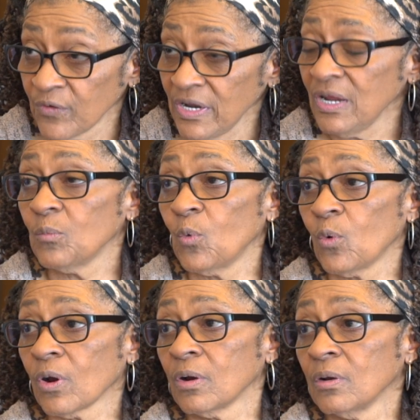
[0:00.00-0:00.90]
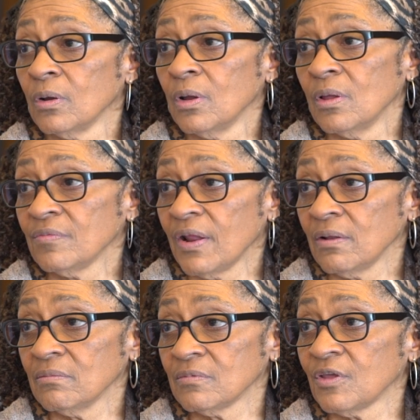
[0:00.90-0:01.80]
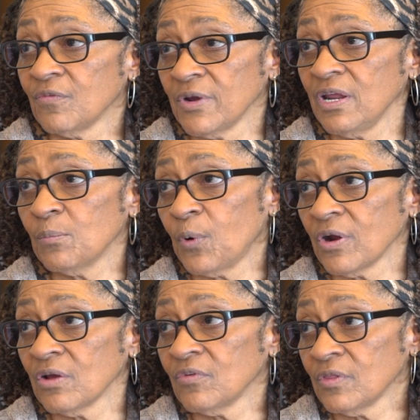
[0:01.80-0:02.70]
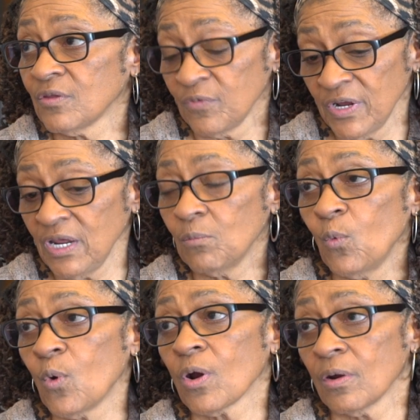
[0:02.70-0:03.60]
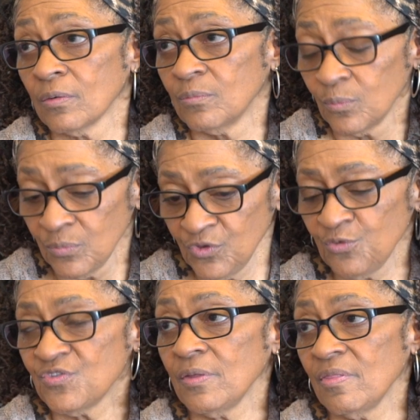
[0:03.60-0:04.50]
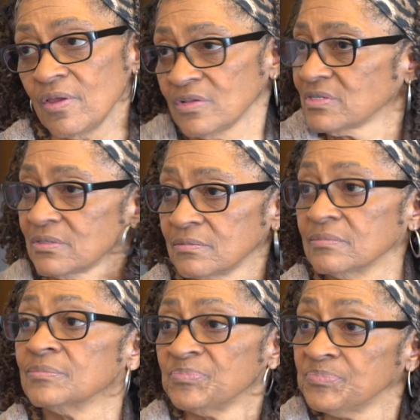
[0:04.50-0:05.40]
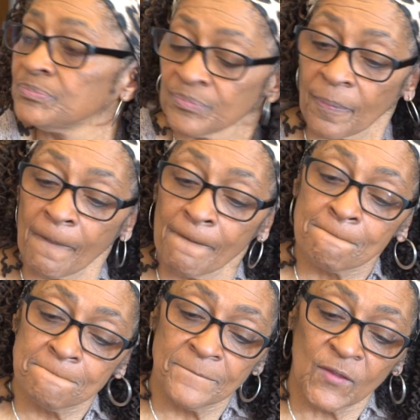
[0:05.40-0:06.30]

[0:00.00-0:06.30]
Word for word: reading more, that the reading part of it, the reading more using this okay.